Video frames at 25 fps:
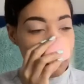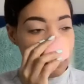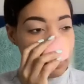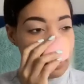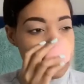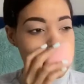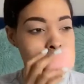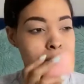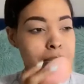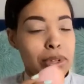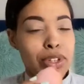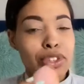
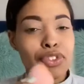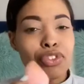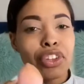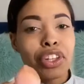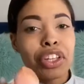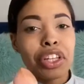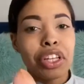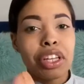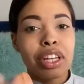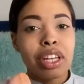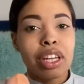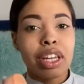It smells really
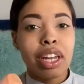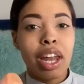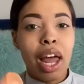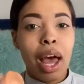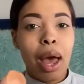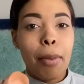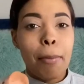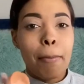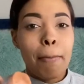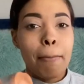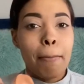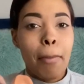good.
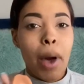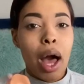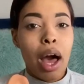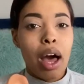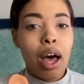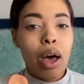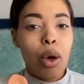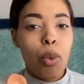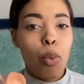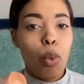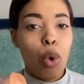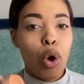I'm
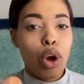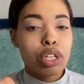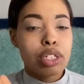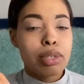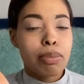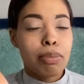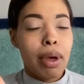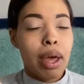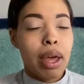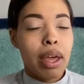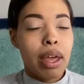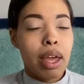wash
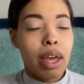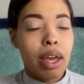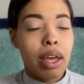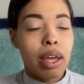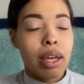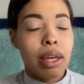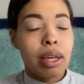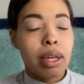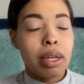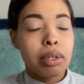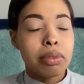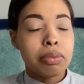
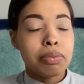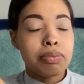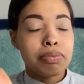my